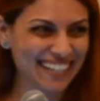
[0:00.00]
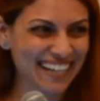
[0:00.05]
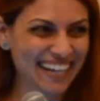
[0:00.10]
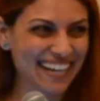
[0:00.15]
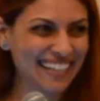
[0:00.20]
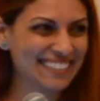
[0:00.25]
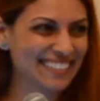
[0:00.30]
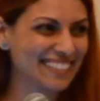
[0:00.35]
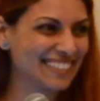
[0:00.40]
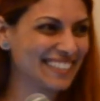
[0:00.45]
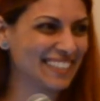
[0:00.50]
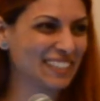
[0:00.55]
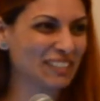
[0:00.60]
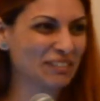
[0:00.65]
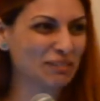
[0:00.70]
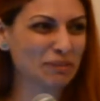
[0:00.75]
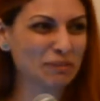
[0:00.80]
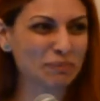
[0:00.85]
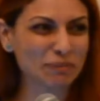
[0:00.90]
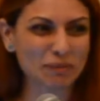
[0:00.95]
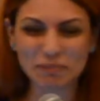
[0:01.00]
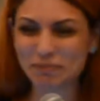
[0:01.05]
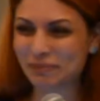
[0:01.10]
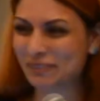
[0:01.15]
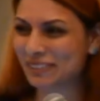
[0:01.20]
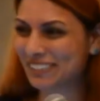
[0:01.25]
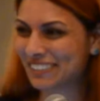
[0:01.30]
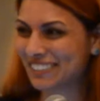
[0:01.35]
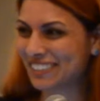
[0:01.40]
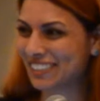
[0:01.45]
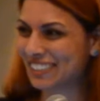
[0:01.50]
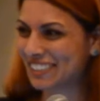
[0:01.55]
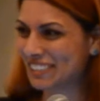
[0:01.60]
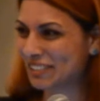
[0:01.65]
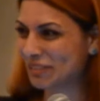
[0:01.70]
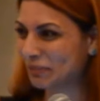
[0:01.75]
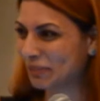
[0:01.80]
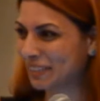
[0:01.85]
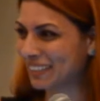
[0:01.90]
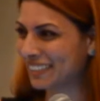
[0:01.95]
I see St. Louis people, so I
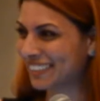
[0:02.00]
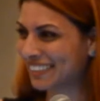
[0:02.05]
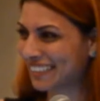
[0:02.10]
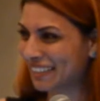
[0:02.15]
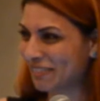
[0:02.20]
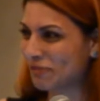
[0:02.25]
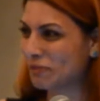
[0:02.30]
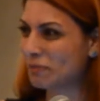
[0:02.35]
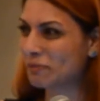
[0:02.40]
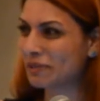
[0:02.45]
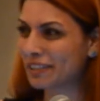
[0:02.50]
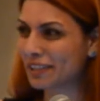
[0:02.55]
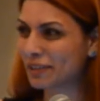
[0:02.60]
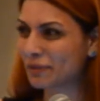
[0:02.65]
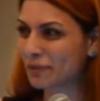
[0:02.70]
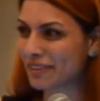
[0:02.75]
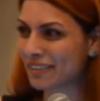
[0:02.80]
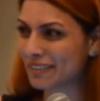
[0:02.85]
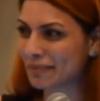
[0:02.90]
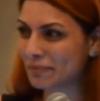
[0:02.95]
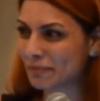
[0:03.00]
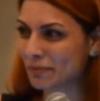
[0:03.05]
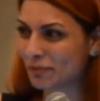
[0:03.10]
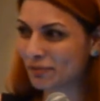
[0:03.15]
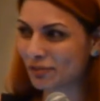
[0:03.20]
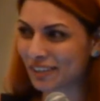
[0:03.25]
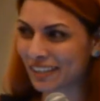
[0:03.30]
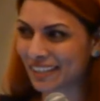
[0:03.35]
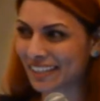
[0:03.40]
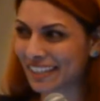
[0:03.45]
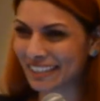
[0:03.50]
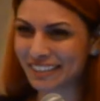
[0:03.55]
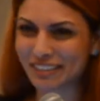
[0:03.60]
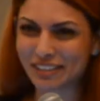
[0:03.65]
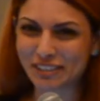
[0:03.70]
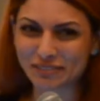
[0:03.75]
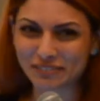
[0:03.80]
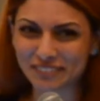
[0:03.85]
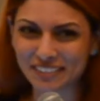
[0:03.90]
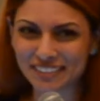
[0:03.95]
just want to get familiar with them before I get
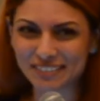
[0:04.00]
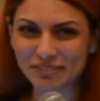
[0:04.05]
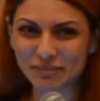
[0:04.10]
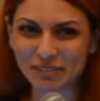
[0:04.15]
nervous.